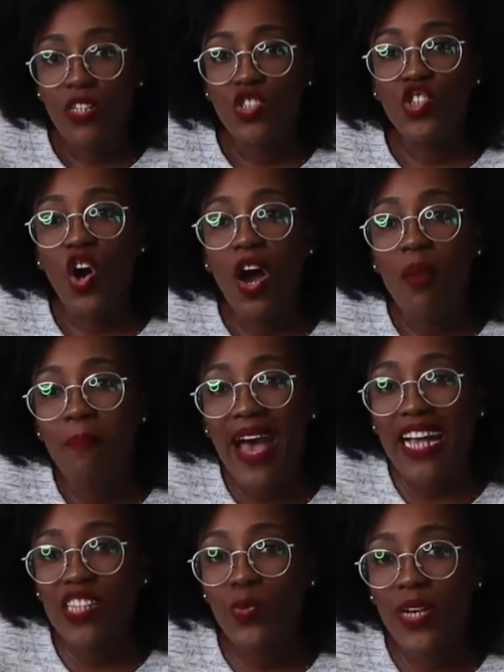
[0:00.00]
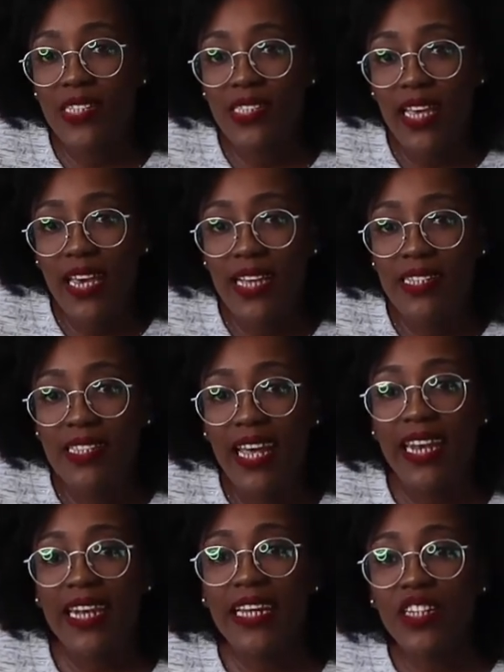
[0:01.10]
John Maxwell says
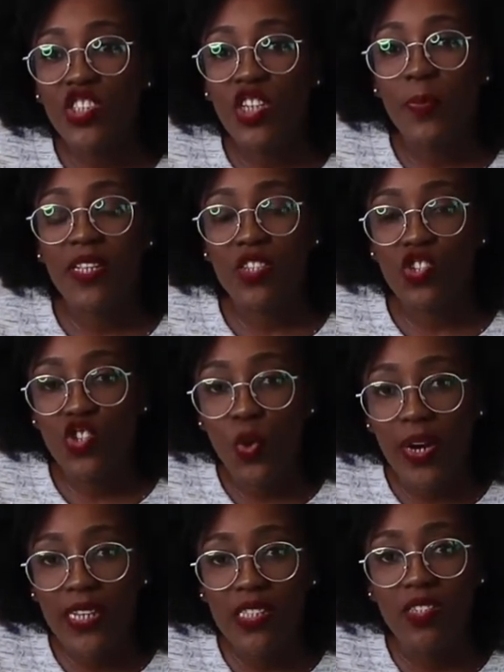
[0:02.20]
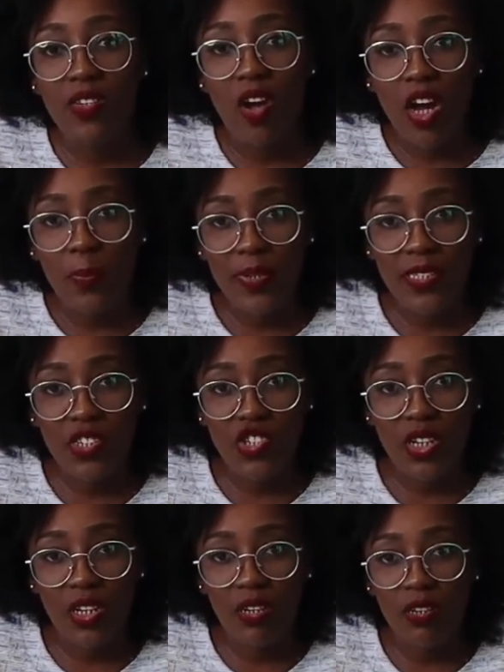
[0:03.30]
that leadership is a choice, not a position.